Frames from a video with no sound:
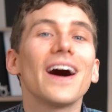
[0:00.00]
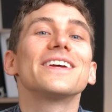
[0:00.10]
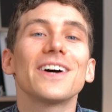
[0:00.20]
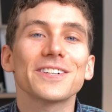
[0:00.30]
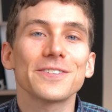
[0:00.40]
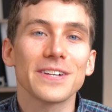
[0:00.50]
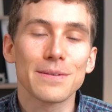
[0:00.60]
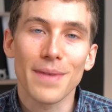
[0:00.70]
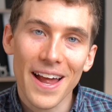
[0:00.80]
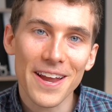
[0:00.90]
eye doctor
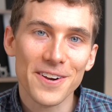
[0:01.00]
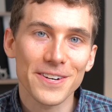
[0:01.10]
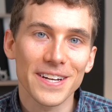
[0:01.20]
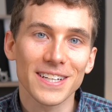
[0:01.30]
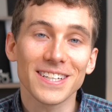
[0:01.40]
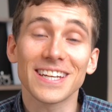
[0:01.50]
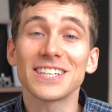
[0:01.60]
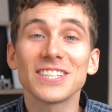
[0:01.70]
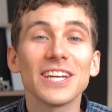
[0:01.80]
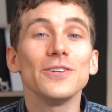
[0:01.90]
in my area to
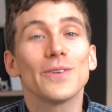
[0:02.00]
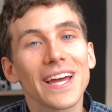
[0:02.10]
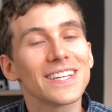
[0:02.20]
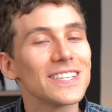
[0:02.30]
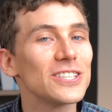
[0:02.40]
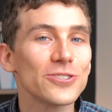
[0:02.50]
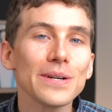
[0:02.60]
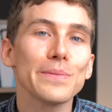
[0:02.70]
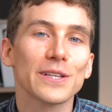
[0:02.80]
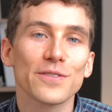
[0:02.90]
continue getting these
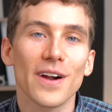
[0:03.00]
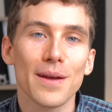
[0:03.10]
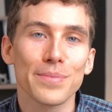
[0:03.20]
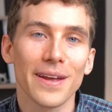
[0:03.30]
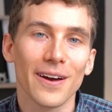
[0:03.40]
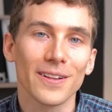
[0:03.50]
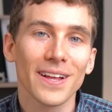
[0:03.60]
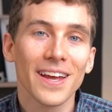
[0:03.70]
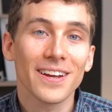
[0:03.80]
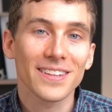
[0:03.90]
treatments for
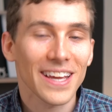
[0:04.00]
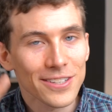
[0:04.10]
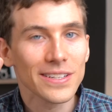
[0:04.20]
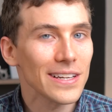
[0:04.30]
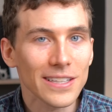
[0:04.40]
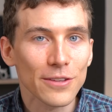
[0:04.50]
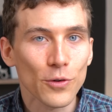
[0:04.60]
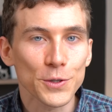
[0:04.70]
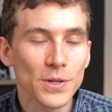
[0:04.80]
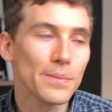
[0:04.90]
IPL? Because again, you need at least
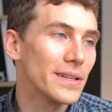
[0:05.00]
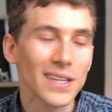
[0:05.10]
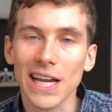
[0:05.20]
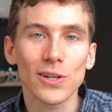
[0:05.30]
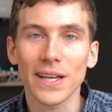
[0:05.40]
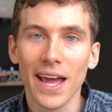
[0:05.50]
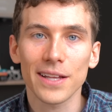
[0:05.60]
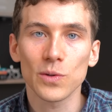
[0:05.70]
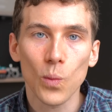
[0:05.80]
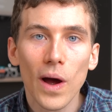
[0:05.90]
4 treatments and I only
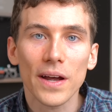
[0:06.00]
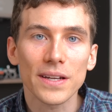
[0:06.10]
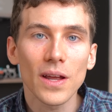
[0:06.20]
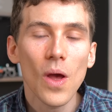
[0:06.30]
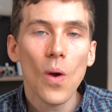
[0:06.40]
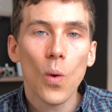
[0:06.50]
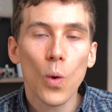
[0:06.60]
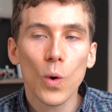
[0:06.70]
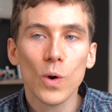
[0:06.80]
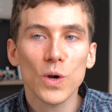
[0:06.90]
had the one.
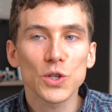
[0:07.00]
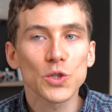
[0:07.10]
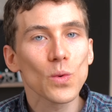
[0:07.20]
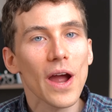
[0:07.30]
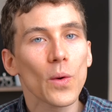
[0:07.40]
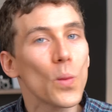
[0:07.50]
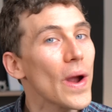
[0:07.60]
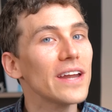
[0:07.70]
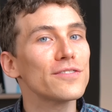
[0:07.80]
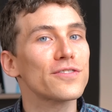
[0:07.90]
Or do I
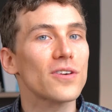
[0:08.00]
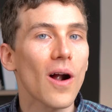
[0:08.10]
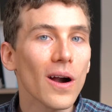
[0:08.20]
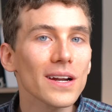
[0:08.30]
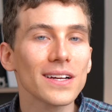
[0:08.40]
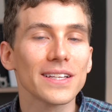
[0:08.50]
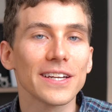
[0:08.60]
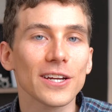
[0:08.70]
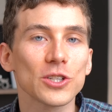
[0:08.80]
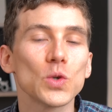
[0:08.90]
wait for our
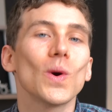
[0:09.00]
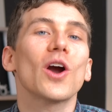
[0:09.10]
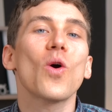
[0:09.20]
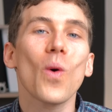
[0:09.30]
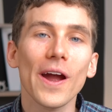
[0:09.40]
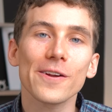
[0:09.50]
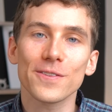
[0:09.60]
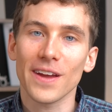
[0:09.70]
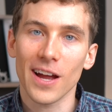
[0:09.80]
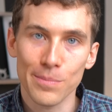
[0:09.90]
clinic to acquire
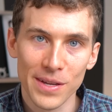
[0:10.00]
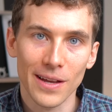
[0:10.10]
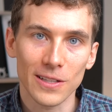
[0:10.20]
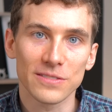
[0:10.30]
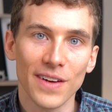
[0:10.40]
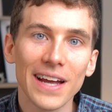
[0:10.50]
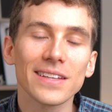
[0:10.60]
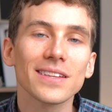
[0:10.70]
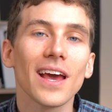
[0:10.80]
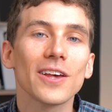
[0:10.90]
the IPL
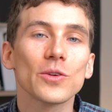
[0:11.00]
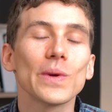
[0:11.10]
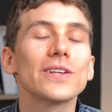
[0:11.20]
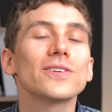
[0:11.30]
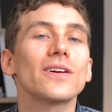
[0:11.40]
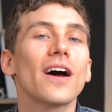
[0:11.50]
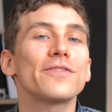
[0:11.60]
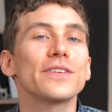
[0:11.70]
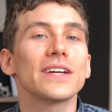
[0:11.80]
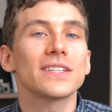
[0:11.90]
device so we can start
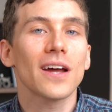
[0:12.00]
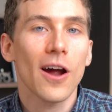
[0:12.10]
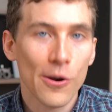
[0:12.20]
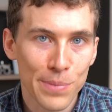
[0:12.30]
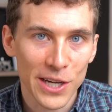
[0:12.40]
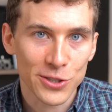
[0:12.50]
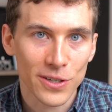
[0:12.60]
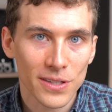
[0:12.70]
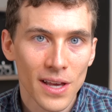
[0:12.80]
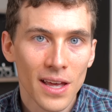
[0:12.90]
offering it to our
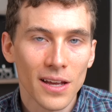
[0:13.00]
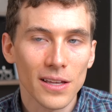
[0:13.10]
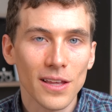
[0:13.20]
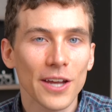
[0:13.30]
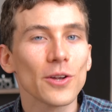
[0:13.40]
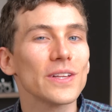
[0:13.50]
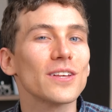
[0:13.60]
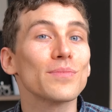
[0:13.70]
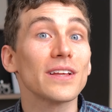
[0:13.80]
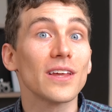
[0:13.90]
patients? Because I know it's
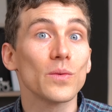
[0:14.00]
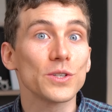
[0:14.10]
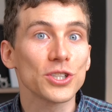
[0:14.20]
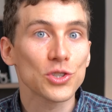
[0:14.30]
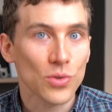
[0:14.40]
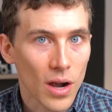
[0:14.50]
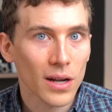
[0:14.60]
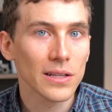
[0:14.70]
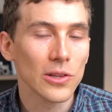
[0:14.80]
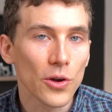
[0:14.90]
something that we're
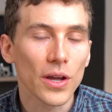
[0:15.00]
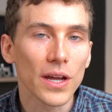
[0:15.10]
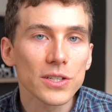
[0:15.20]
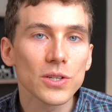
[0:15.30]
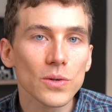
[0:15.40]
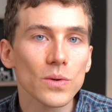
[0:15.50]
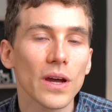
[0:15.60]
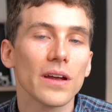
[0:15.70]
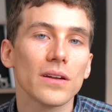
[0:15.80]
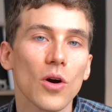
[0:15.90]
strongly looking into,
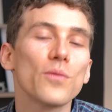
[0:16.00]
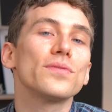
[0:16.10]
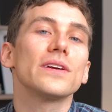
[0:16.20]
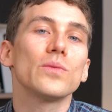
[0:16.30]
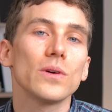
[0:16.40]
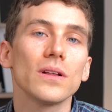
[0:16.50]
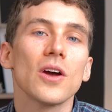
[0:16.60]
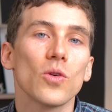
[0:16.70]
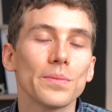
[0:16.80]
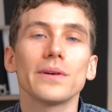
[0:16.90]
and hopefully we'll
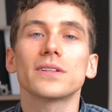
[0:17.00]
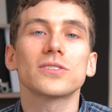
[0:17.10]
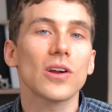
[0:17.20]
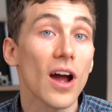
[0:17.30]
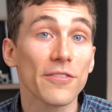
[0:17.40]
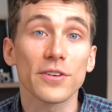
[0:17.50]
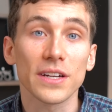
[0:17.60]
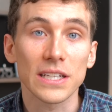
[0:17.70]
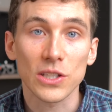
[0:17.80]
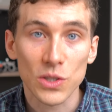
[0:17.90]
be able to start
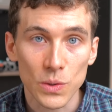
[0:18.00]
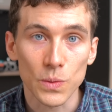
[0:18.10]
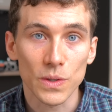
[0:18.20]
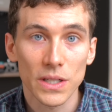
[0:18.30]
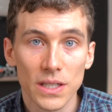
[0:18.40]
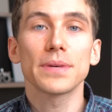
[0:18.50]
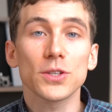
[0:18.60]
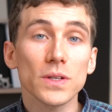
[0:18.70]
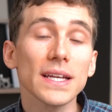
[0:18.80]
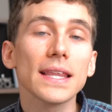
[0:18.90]
offering it soon. But
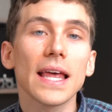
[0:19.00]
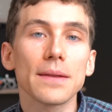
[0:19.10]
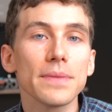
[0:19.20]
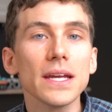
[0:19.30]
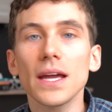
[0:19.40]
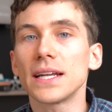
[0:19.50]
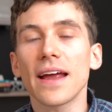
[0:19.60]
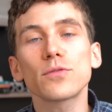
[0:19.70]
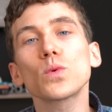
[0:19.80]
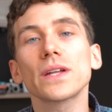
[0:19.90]
certainly let me and
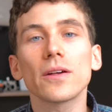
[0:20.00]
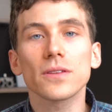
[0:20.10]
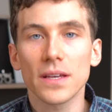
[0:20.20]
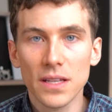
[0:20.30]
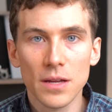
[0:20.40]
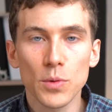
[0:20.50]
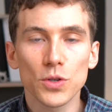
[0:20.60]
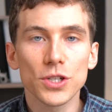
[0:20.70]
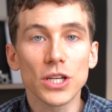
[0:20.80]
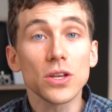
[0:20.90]
everyone else in the
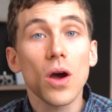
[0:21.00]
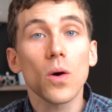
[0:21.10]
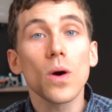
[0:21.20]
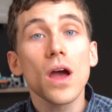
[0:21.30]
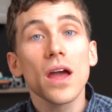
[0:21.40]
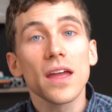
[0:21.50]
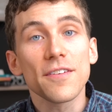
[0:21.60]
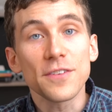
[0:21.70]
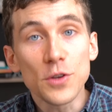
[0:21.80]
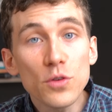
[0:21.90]
community know
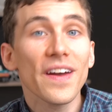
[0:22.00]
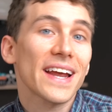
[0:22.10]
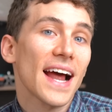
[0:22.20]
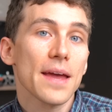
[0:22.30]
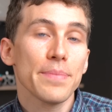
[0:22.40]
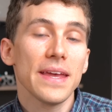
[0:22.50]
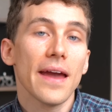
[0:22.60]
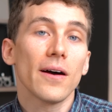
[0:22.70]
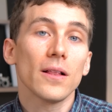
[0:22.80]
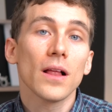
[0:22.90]
if you've had
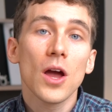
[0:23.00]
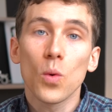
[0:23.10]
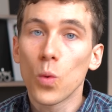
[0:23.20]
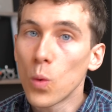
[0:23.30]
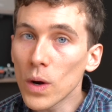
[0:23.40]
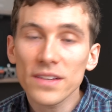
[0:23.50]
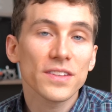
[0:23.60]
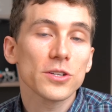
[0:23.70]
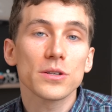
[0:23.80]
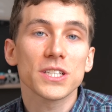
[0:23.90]
IPL, what
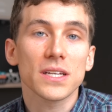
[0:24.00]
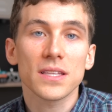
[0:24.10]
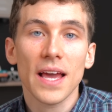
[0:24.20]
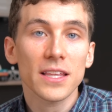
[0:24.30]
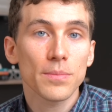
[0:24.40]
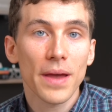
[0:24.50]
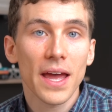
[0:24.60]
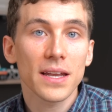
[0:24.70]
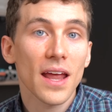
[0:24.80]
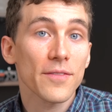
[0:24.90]
has your success
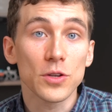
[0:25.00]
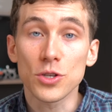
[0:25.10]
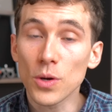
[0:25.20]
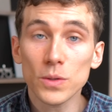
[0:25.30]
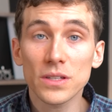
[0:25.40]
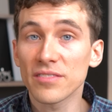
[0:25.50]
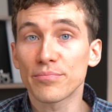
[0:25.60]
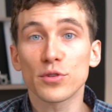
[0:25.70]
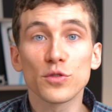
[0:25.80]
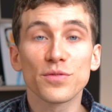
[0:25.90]
been? Have you noticed
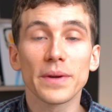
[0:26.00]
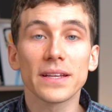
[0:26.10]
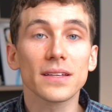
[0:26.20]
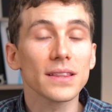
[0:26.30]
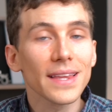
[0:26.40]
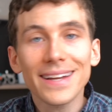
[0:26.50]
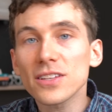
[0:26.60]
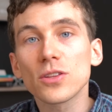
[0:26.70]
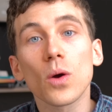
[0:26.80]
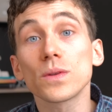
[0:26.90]
improvements? Let
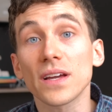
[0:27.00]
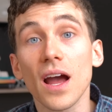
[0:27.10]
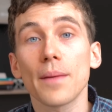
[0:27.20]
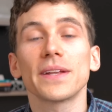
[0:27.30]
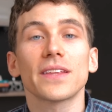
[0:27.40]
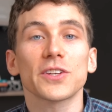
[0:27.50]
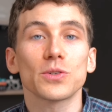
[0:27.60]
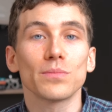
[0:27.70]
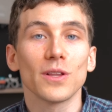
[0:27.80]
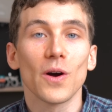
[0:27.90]
us know in the comment
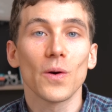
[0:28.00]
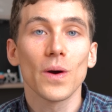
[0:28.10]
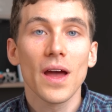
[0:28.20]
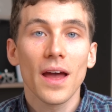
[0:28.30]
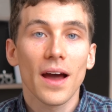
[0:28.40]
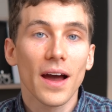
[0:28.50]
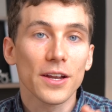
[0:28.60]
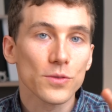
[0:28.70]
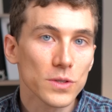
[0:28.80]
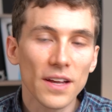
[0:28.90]
section below.
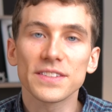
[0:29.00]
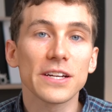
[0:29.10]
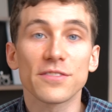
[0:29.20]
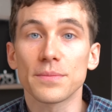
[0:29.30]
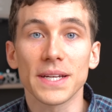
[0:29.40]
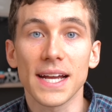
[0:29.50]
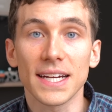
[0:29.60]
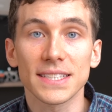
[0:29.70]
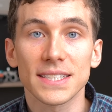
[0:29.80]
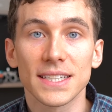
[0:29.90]
Love to hear from you
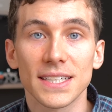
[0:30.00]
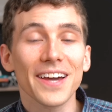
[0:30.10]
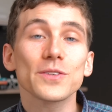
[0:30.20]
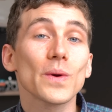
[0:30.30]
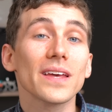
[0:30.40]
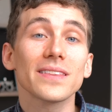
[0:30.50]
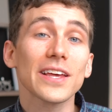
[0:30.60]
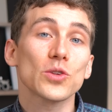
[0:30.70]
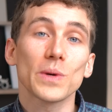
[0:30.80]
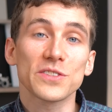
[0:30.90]
guys. Either way,
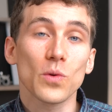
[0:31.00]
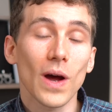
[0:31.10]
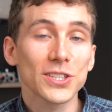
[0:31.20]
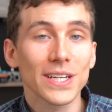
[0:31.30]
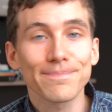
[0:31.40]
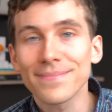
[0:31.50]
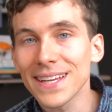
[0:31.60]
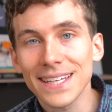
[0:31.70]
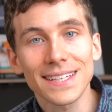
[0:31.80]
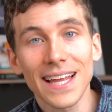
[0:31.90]
thanks so much for
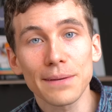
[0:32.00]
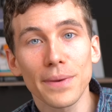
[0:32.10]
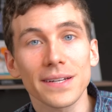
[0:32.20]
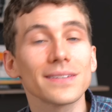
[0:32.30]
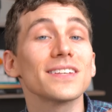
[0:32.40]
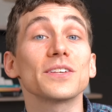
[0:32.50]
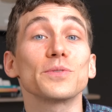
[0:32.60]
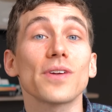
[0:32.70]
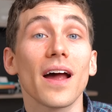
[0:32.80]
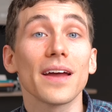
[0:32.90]
watching. Hit the like button,
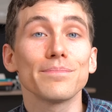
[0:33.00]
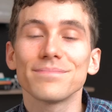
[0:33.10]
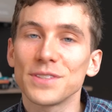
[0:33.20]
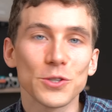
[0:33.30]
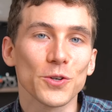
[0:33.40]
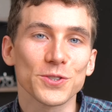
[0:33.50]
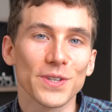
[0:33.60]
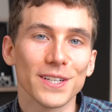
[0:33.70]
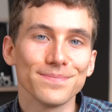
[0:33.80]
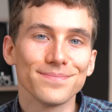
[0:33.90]
subscribe, you know the
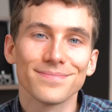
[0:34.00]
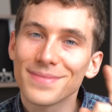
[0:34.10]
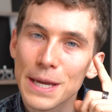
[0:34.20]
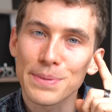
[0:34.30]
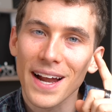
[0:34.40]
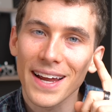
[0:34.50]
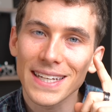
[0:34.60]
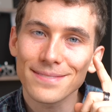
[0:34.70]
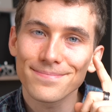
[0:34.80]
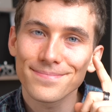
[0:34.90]
drill. Keep an eye
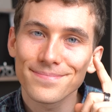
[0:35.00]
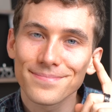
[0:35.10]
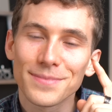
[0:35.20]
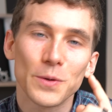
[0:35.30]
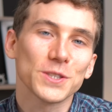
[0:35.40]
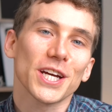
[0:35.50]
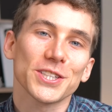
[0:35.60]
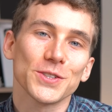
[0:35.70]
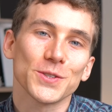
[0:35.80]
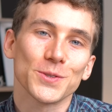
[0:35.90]
on it, and we'll talk
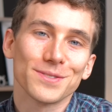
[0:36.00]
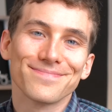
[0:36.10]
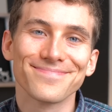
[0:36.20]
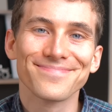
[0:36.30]
to you soon.